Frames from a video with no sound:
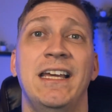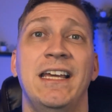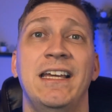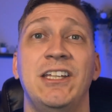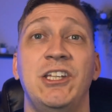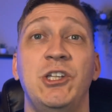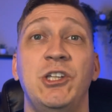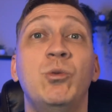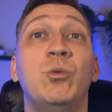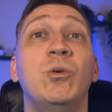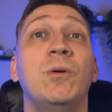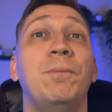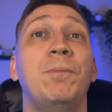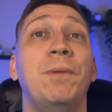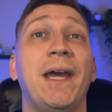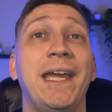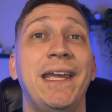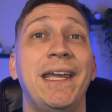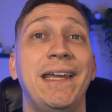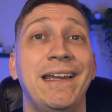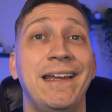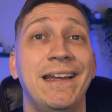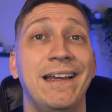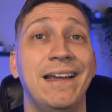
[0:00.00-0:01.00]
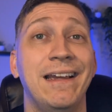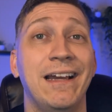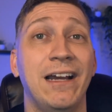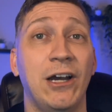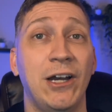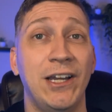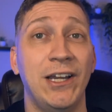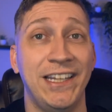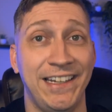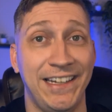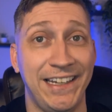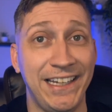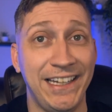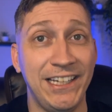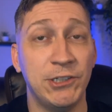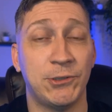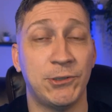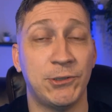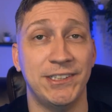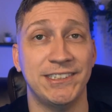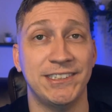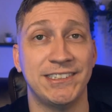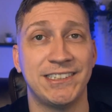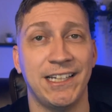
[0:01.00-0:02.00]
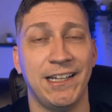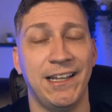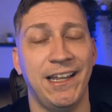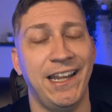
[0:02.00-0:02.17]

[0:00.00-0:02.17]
you will pay in interest